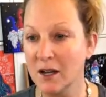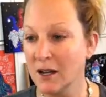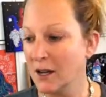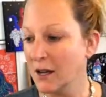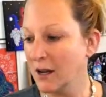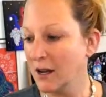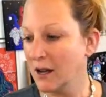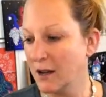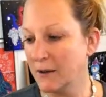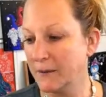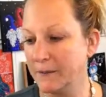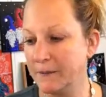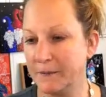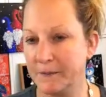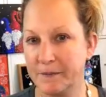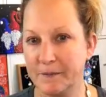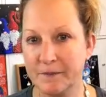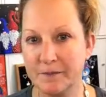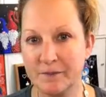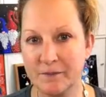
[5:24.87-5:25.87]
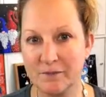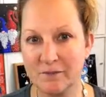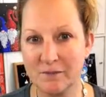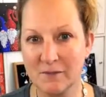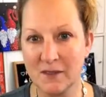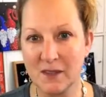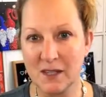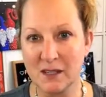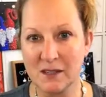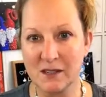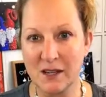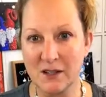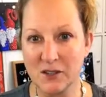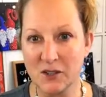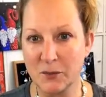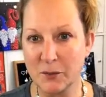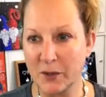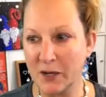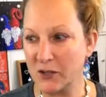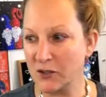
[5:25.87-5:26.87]
the stencil
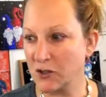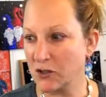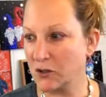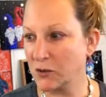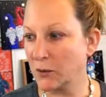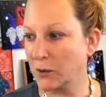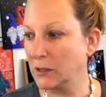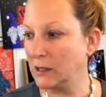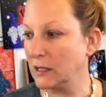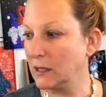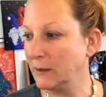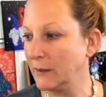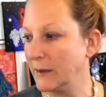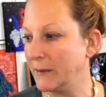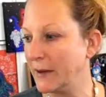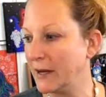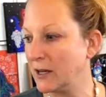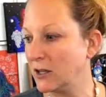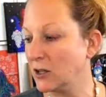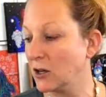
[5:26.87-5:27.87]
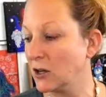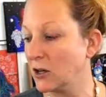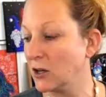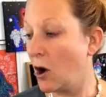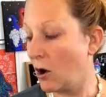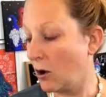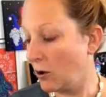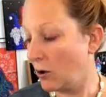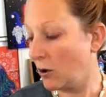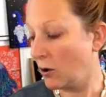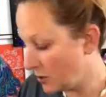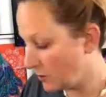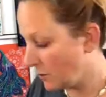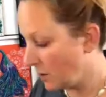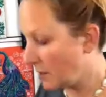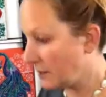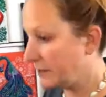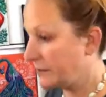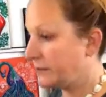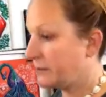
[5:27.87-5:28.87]
brushes were a little bit better. Although,
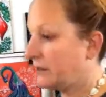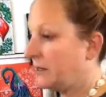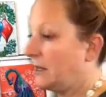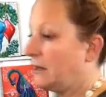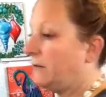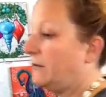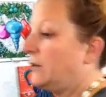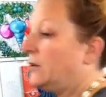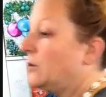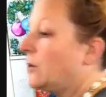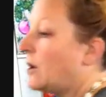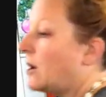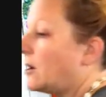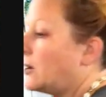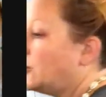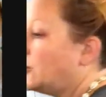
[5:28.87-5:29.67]
honestly, if you are